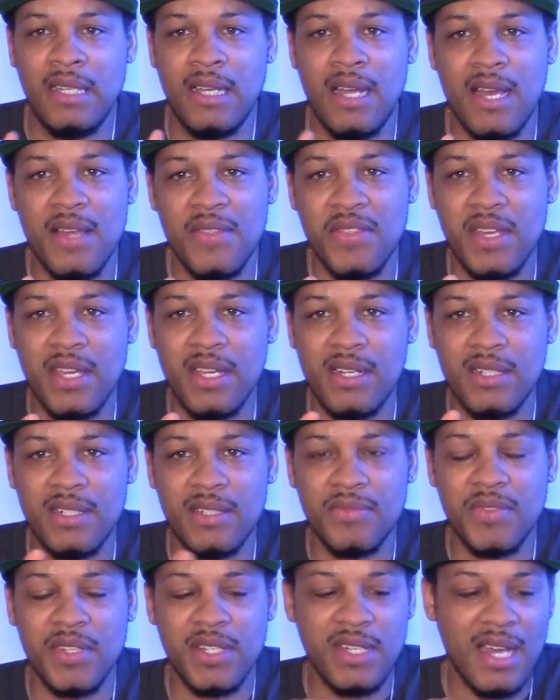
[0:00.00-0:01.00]
I think,
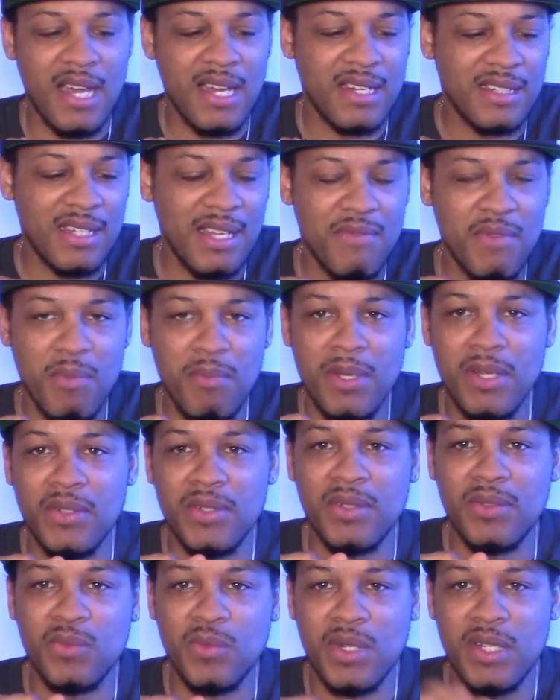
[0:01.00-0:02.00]
of the 9/11
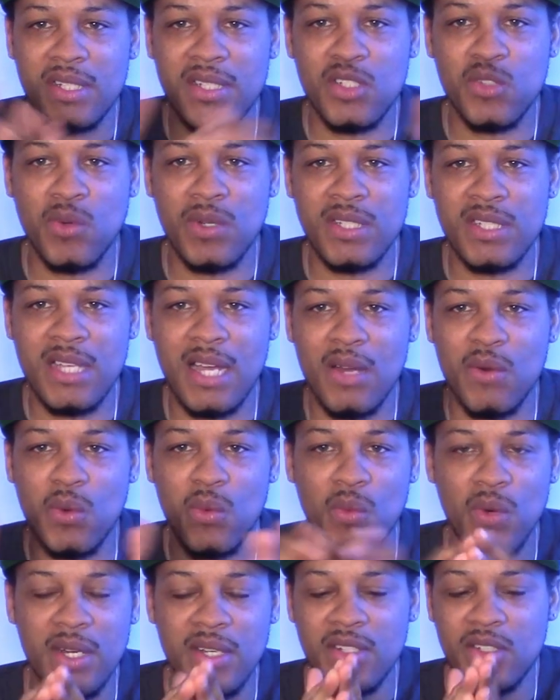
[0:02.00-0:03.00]
building, one of Twin Tower
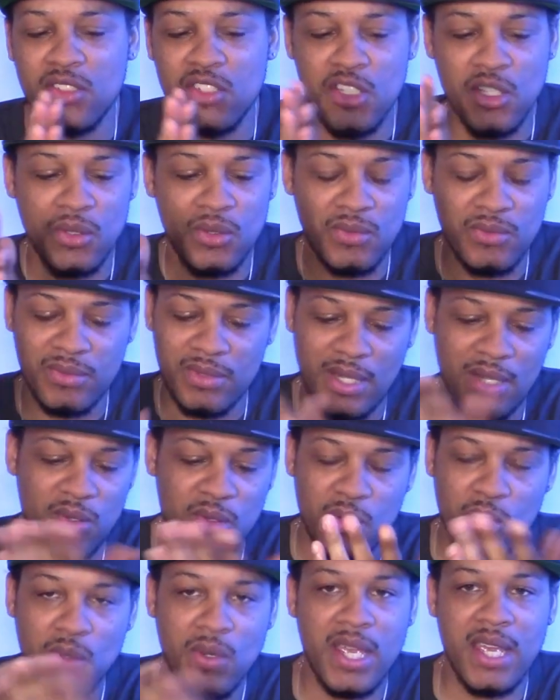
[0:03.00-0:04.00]
1 or 2, oh,
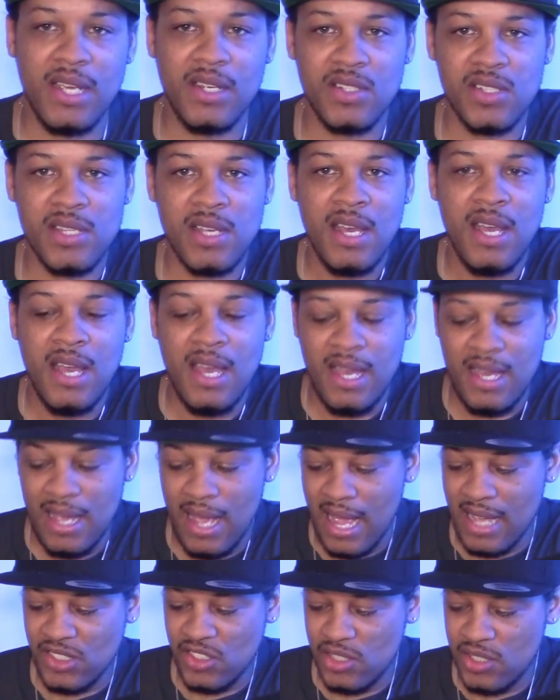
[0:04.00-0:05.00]
who cares,
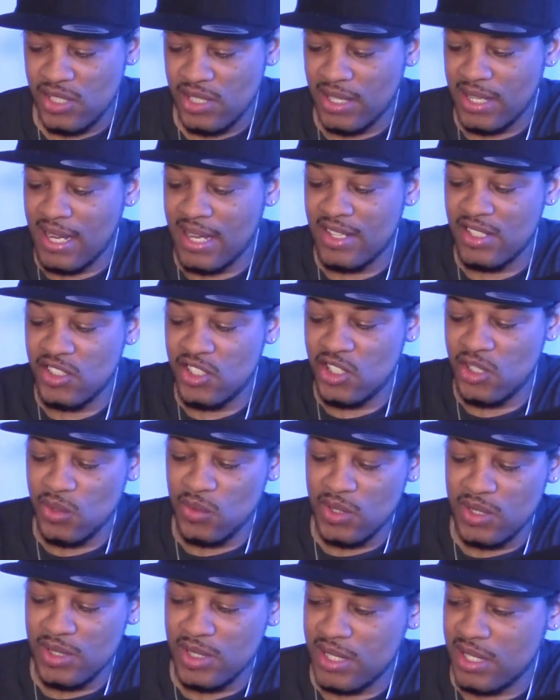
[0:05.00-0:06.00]
actually took out
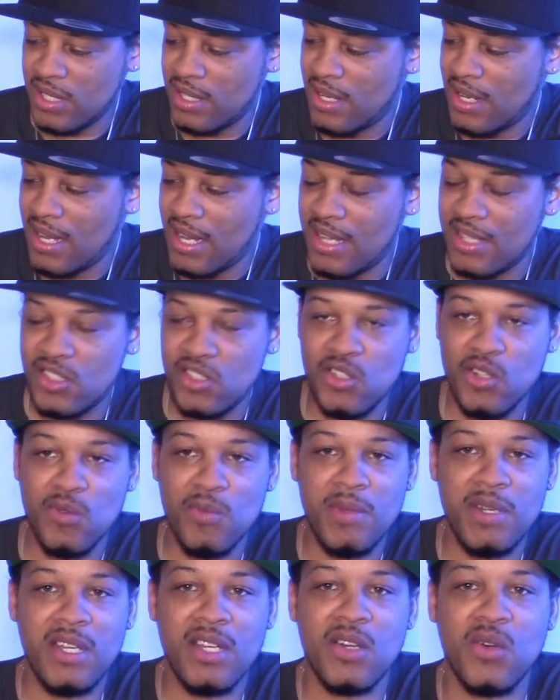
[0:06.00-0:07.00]
insurance. It's too
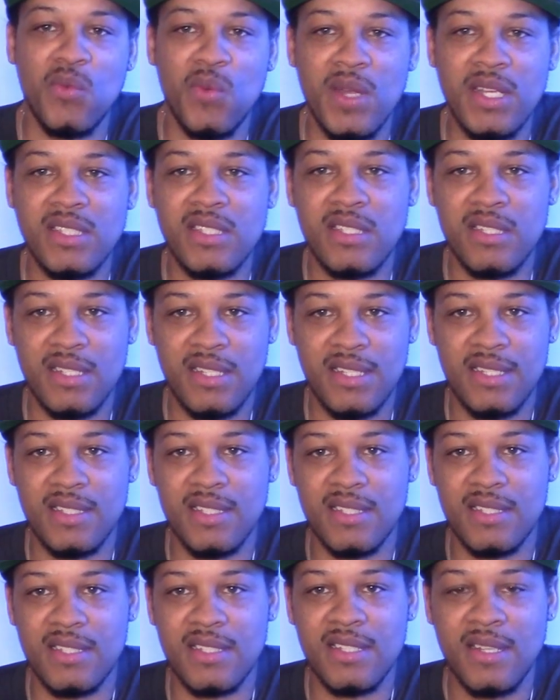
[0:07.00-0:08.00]
many
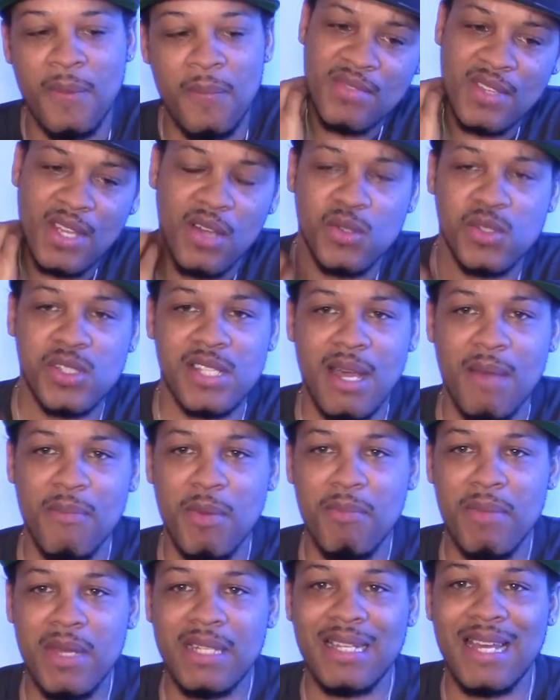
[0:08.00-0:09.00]
coincidences.
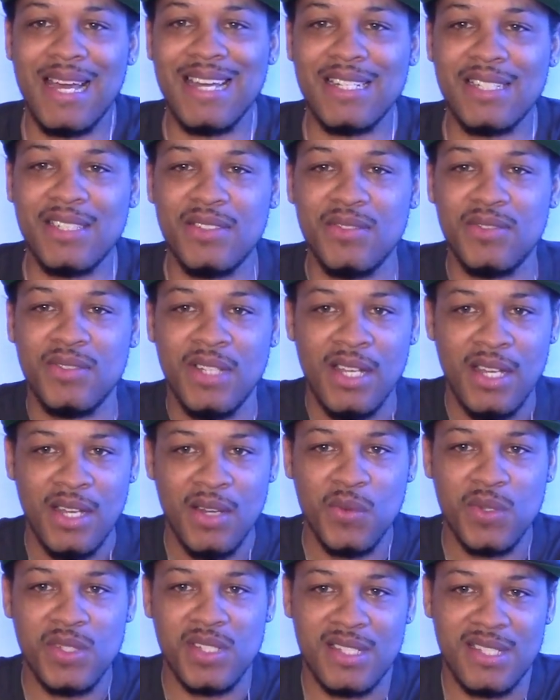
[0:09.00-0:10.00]
Osama bin Laden
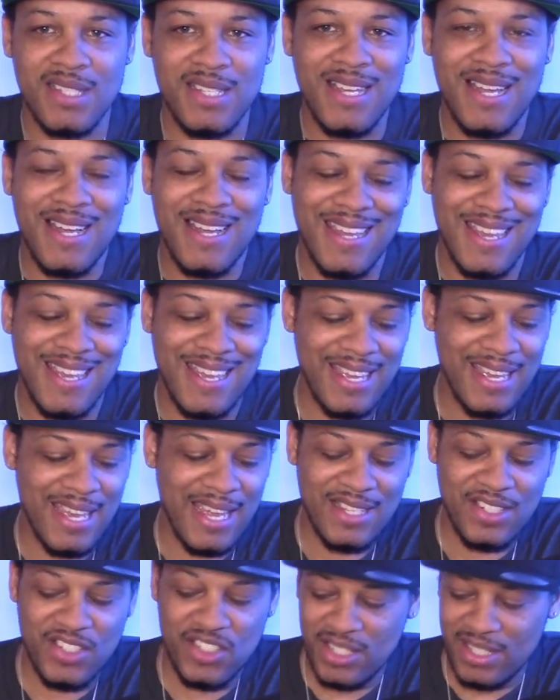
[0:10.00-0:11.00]
was a CIA
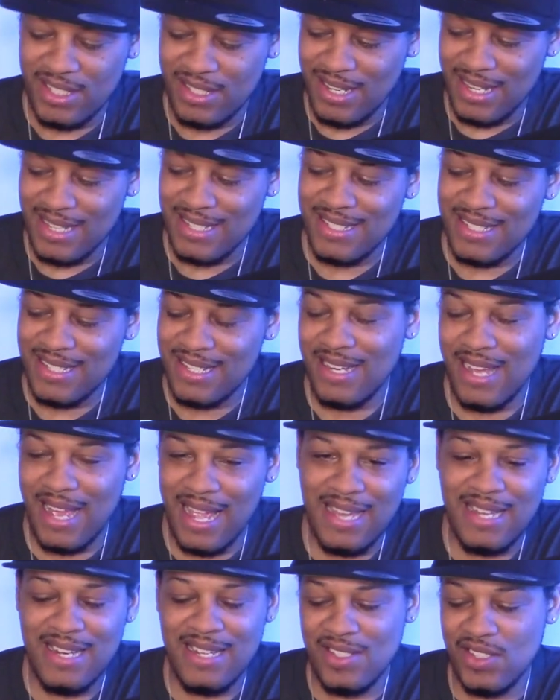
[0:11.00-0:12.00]
agent in
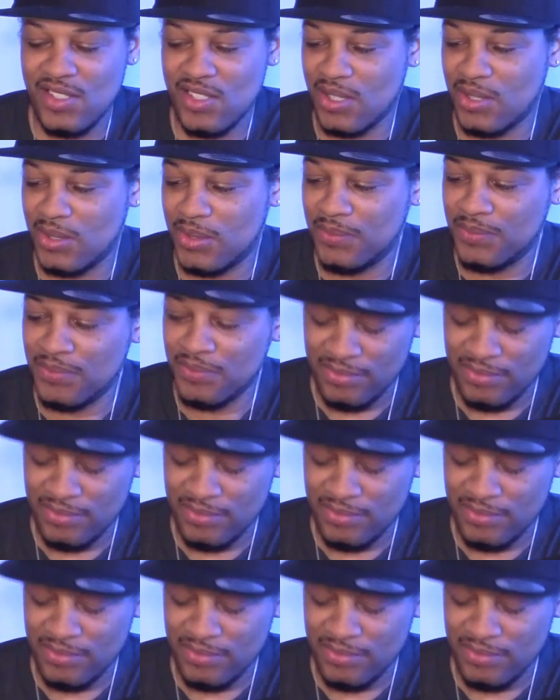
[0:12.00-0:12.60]
1980, so